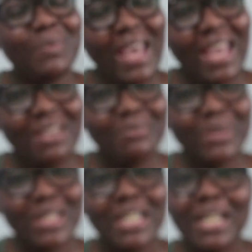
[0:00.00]
Babe,
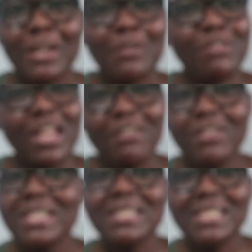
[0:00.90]

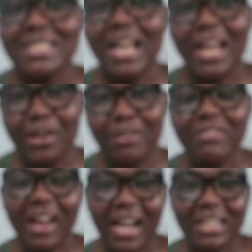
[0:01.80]
there is a side
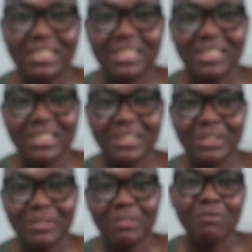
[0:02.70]
effect,
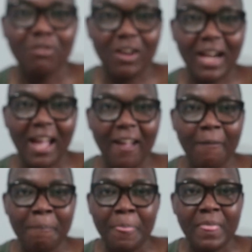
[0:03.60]

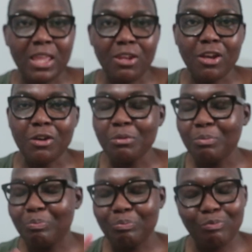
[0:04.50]
okay? You know,
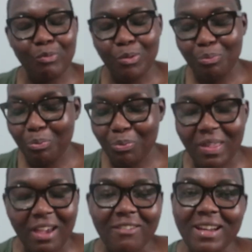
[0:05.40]

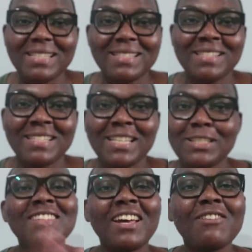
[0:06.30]
there is
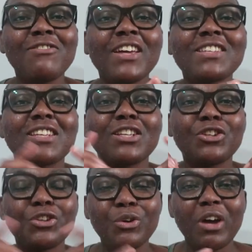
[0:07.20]
side effects that
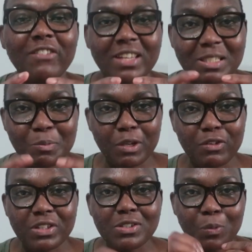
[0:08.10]
you have
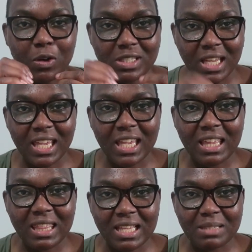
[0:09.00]
experienced while
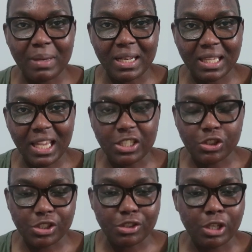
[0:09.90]
taking these
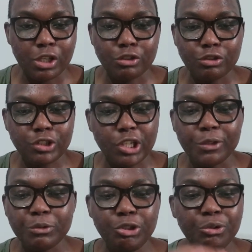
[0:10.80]
medications. So
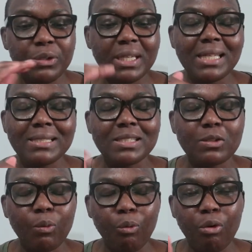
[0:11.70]
you list
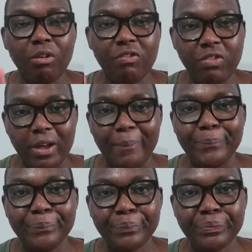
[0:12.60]
all of
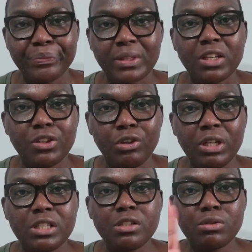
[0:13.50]
them. You
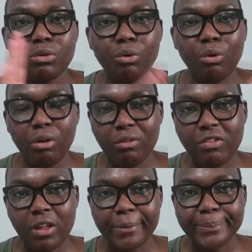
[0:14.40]
list all
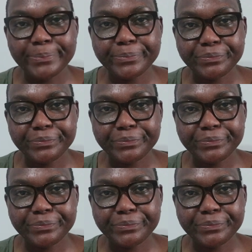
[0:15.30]
of them.